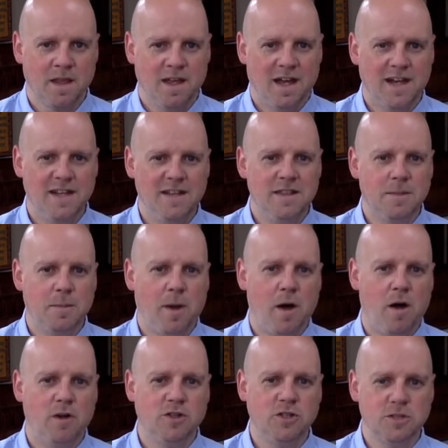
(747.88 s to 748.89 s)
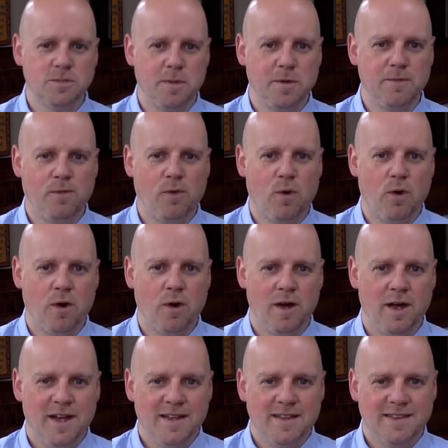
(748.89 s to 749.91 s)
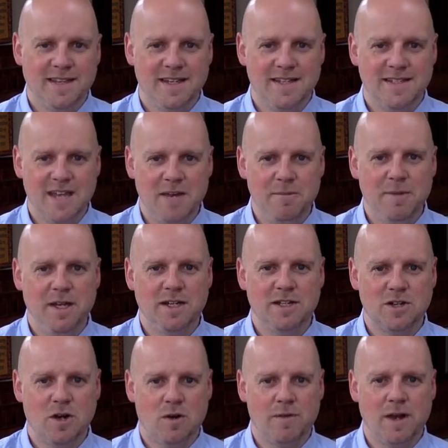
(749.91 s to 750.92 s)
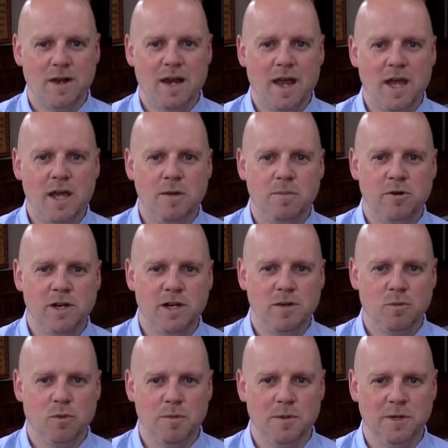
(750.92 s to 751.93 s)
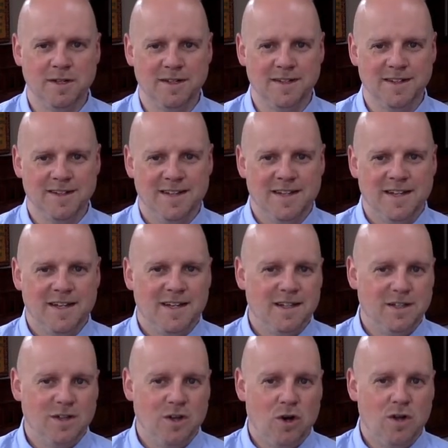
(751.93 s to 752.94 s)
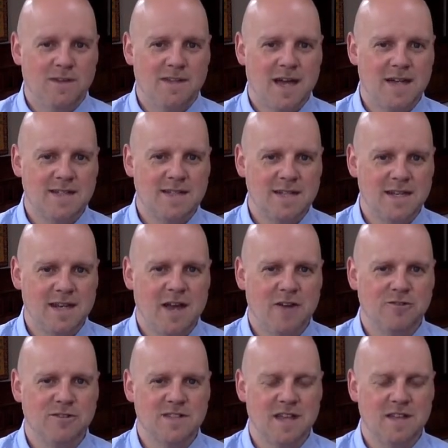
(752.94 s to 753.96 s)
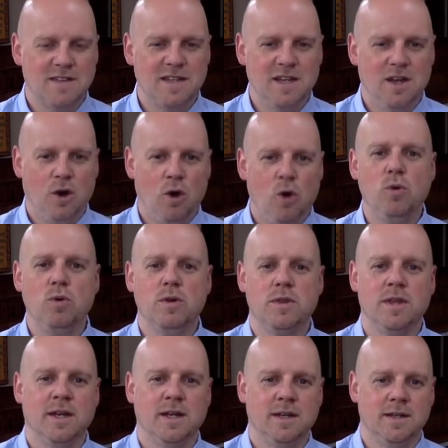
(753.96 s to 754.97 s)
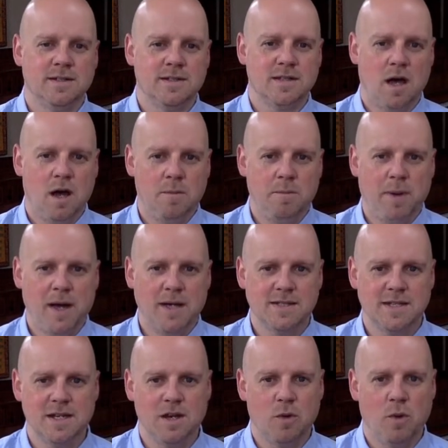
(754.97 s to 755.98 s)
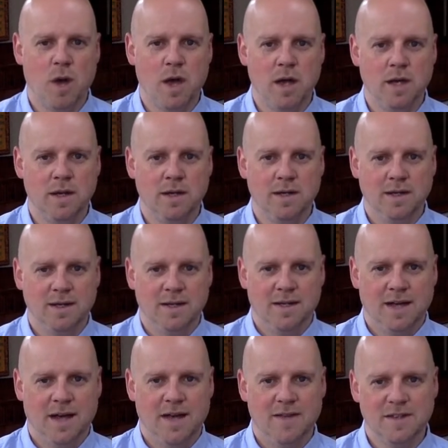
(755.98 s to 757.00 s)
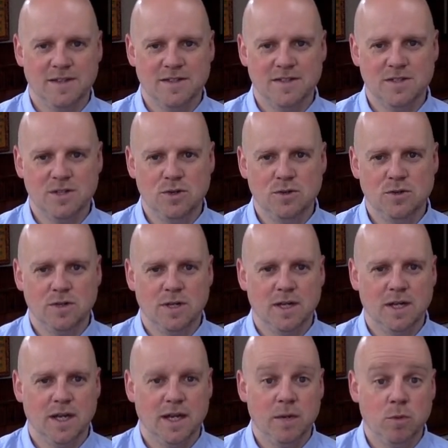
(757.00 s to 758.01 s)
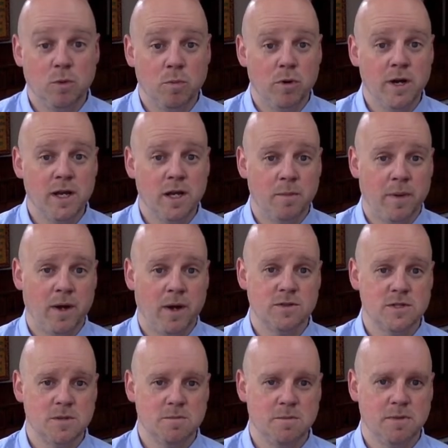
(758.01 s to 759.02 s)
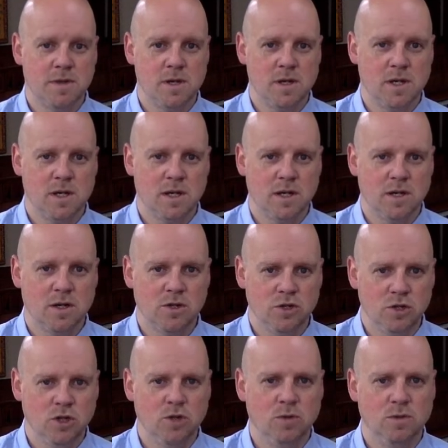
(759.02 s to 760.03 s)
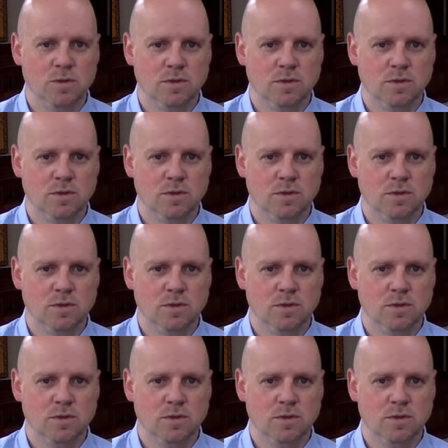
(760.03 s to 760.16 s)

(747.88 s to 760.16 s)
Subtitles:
And in the part just before this image of a labouring woman, God has announced that the old things are passing away and that soon he will bring about something new.